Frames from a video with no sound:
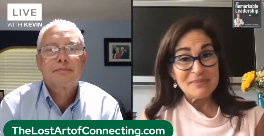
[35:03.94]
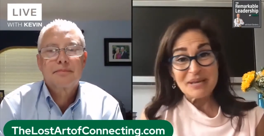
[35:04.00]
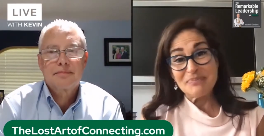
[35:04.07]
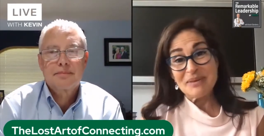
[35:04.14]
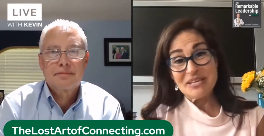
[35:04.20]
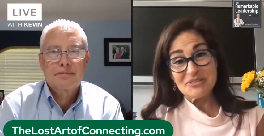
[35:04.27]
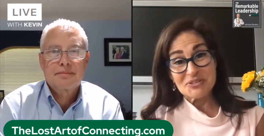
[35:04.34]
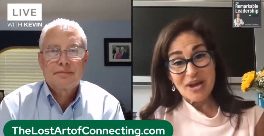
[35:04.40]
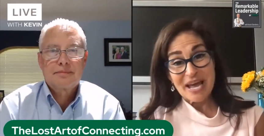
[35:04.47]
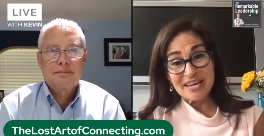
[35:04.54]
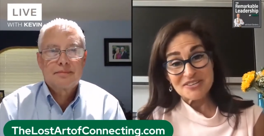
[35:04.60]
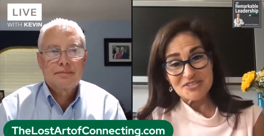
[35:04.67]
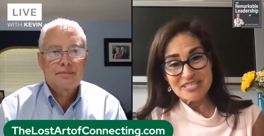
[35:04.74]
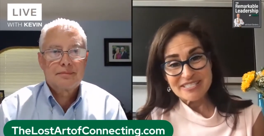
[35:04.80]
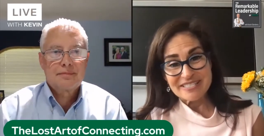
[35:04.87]

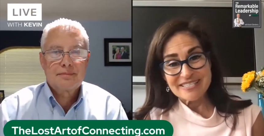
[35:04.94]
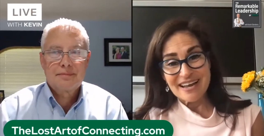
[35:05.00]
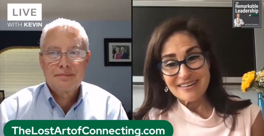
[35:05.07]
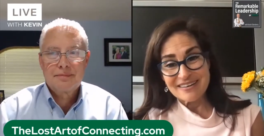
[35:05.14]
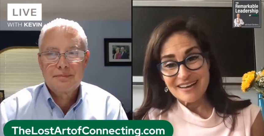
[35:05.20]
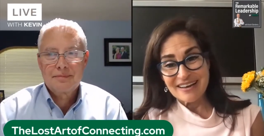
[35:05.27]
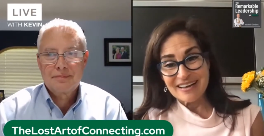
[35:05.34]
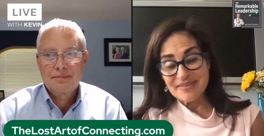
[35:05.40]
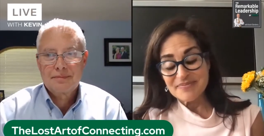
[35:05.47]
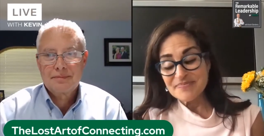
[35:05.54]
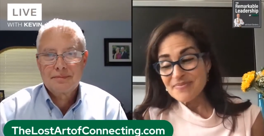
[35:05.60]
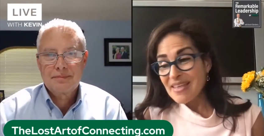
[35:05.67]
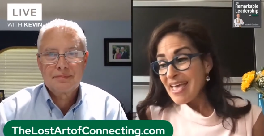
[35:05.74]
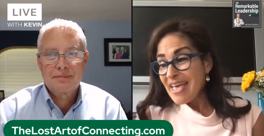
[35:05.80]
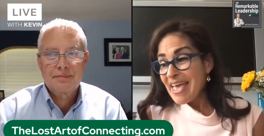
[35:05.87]

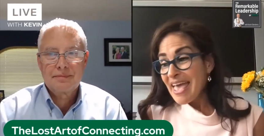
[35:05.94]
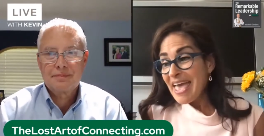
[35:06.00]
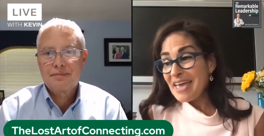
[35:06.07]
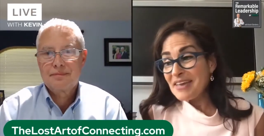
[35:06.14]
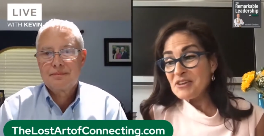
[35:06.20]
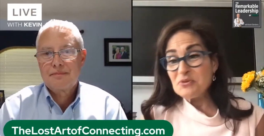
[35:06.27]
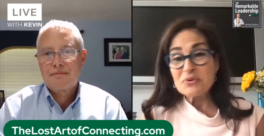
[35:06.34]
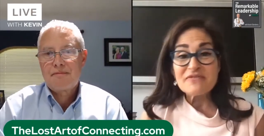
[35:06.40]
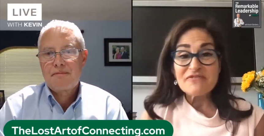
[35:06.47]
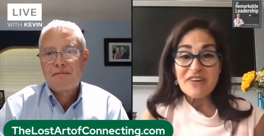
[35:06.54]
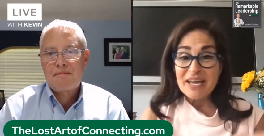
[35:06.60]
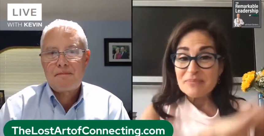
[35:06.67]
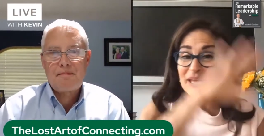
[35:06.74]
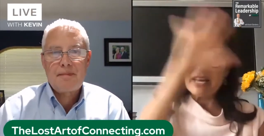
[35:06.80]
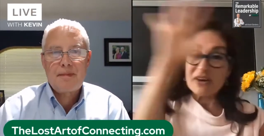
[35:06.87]
Speaker 1: mcpstrategies.com. And you can
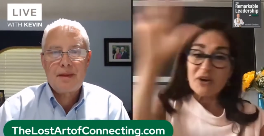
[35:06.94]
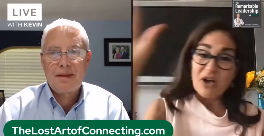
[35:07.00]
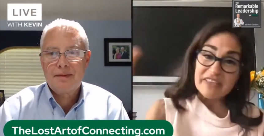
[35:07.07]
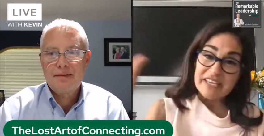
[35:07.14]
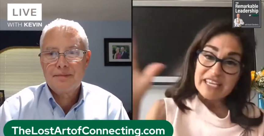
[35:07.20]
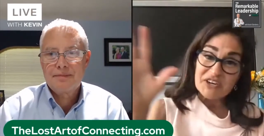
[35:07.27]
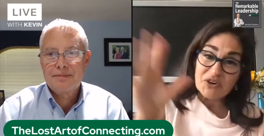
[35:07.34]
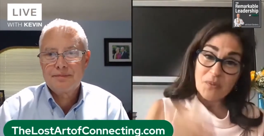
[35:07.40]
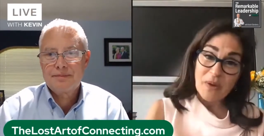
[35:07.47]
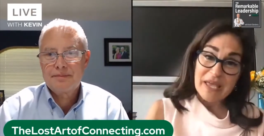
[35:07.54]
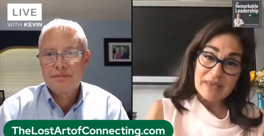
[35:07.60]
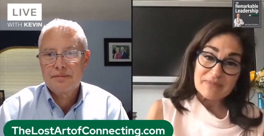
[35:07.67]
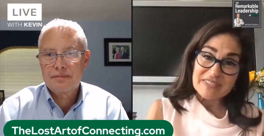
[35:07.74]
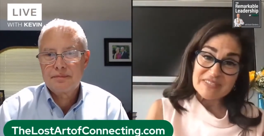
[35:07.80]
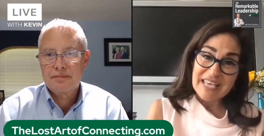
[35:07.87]
find me on all the
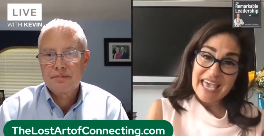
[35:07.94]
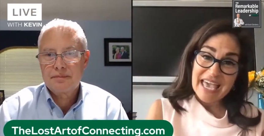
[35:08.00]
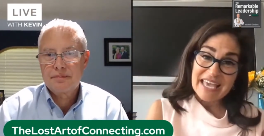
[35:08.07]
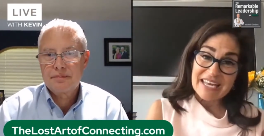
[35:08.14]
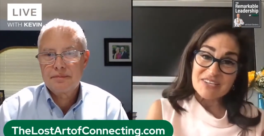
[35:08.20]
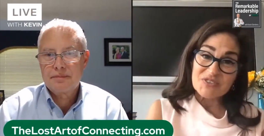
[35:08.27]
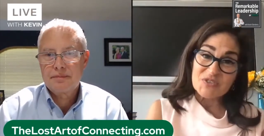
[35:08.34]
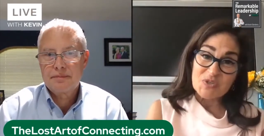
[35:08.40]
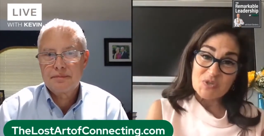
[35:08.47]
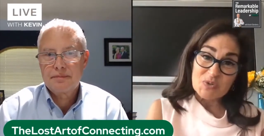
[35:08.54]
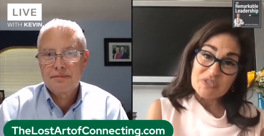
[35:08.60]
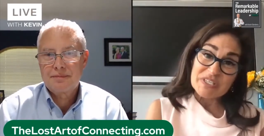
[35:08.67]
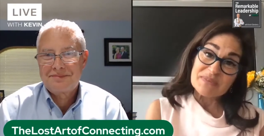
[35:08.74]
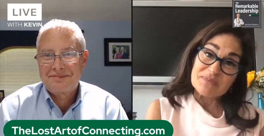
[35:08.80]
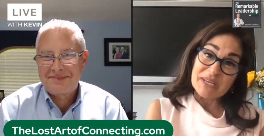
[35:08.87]
interwebs at
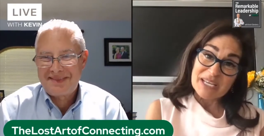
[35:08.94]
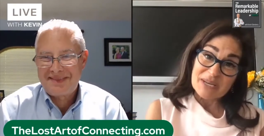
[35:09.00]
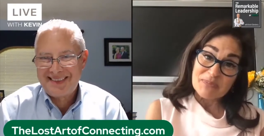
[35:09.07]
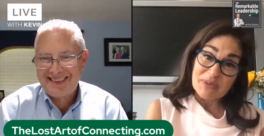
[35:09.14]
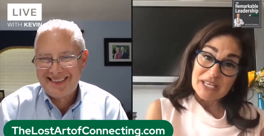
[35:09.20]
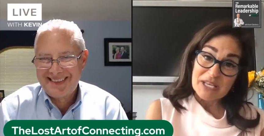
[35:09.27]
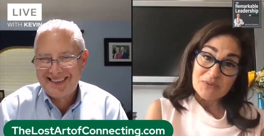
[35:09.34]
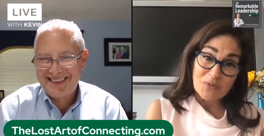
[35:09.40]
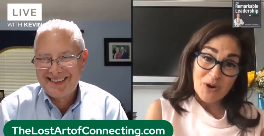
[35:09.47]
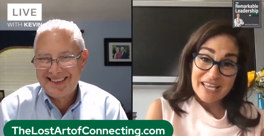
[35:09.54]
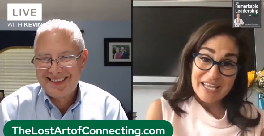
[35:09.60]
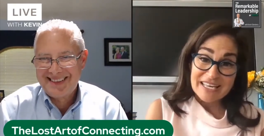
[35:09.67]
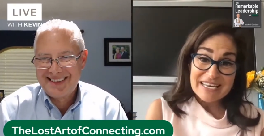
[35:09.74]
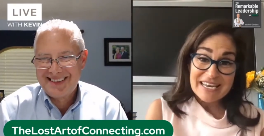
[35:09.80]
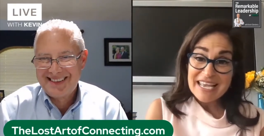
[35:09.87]

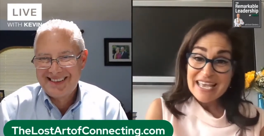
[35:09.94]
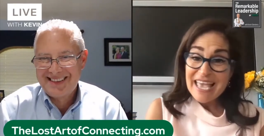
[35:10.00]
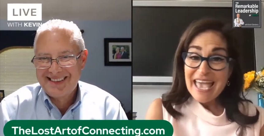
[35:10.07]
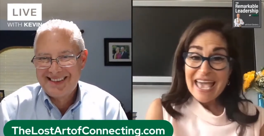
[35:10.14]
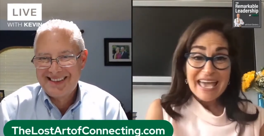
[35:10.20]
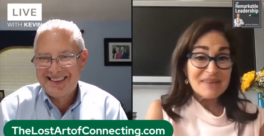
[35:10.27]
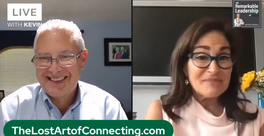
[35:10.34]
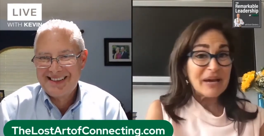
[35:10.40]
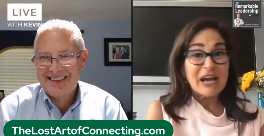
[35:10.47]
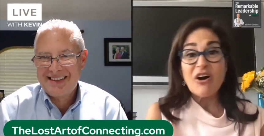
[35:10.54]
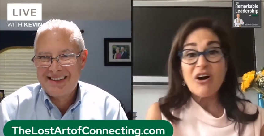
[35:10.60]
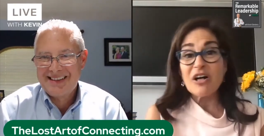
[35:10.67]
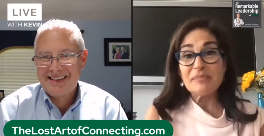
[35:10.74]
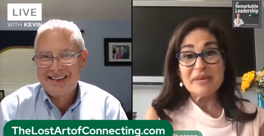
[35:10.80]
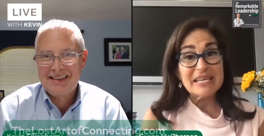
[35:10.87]
SusanMcP1. And by
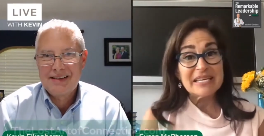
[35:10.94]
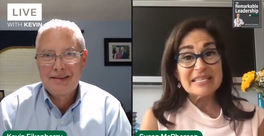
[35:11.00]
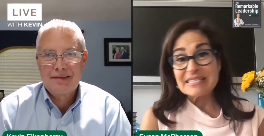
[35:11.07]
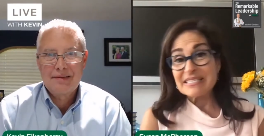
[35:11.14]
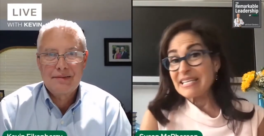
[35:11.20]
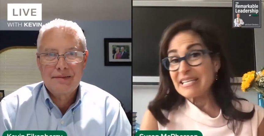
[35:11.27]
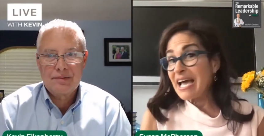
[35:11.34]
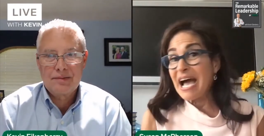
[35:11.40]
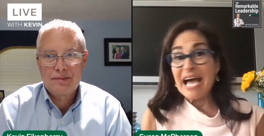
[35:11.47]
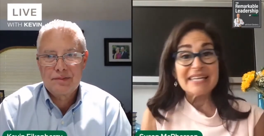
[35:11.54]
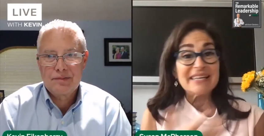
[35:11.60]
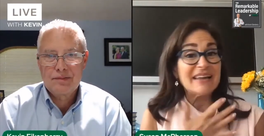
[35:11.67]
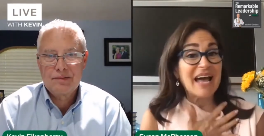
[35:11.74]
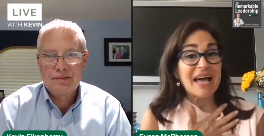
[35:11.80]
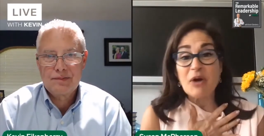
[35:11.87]
all means,
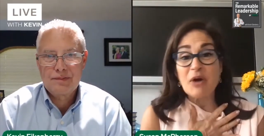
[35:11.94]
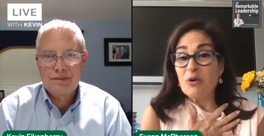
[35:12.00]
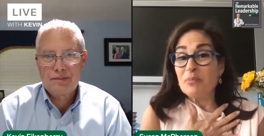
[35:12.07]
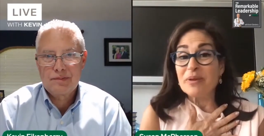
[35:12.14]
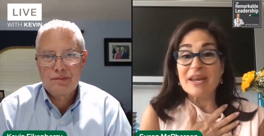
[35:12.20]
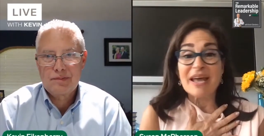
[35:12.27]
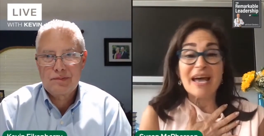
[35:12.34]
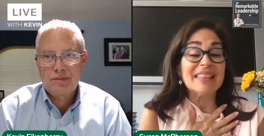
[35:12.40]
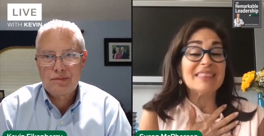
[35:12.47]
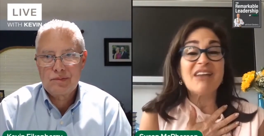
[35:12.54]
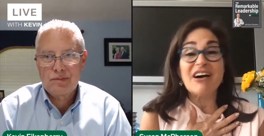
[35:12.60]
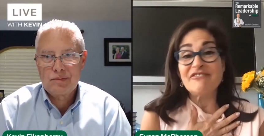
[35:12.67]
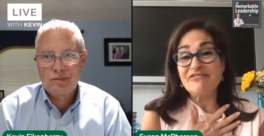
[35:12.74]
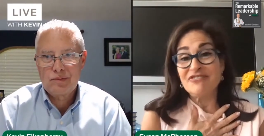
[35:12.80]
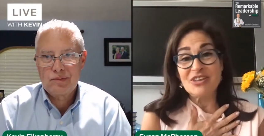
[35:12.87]
I'm open. I
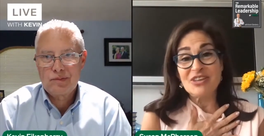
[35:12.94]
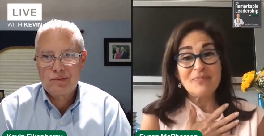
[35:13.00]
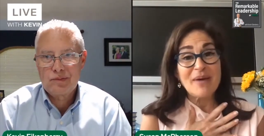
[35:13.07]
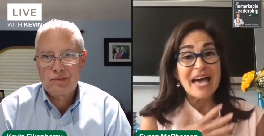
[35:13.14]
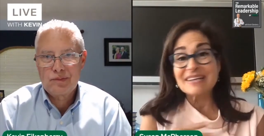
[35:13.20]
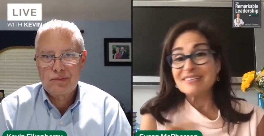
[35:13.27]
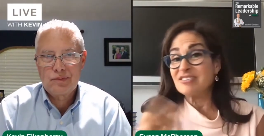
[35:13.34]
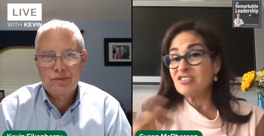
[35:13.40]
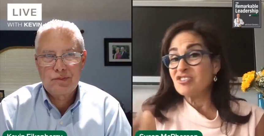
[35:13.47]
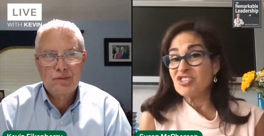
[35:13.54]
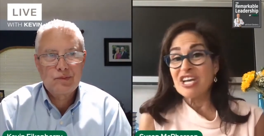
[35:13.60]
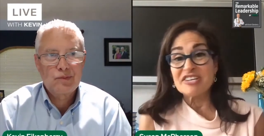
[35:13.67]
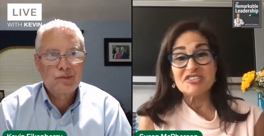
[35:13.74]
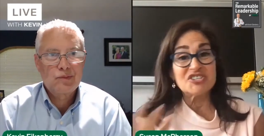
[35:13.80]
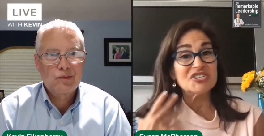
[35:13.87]
love feedback,
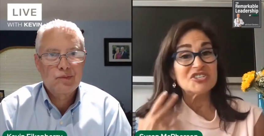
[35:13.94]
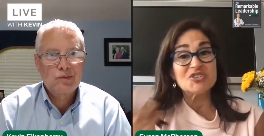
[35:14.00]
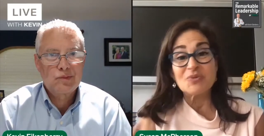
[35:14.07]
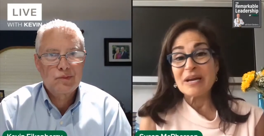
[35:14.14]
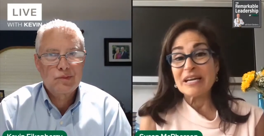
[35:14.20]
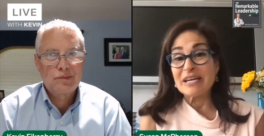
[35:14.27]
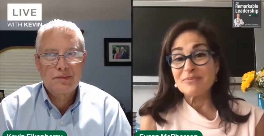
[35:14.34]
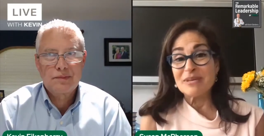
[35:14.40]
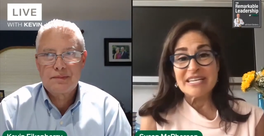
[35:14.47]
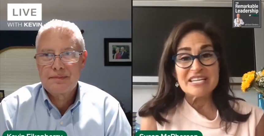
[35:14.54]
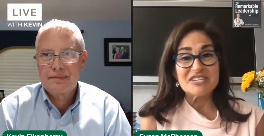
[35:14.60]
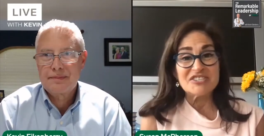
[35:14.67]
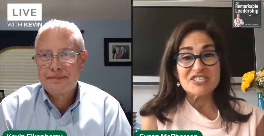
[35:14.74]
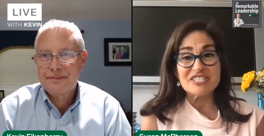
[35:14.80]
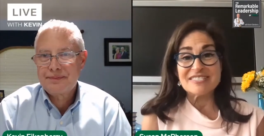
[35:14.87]
suggestions,
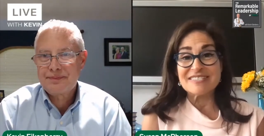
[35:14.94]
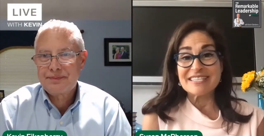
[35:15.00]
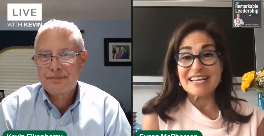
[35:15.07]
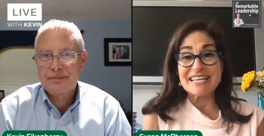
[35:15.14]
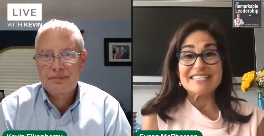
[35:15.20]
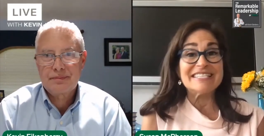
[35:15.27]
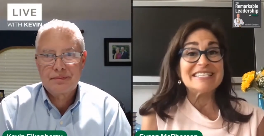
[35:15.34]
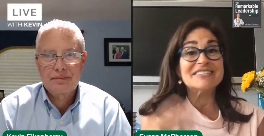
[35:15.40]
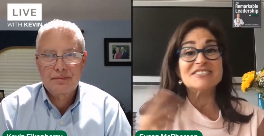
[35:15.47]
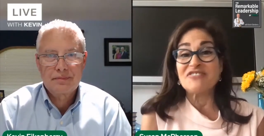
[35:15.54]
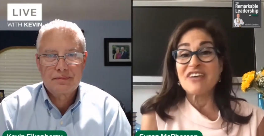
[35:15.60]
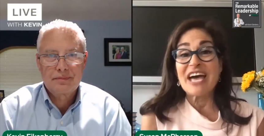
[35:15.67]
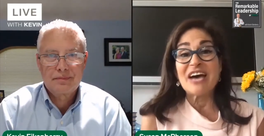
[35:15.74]
recommendations, and ideas of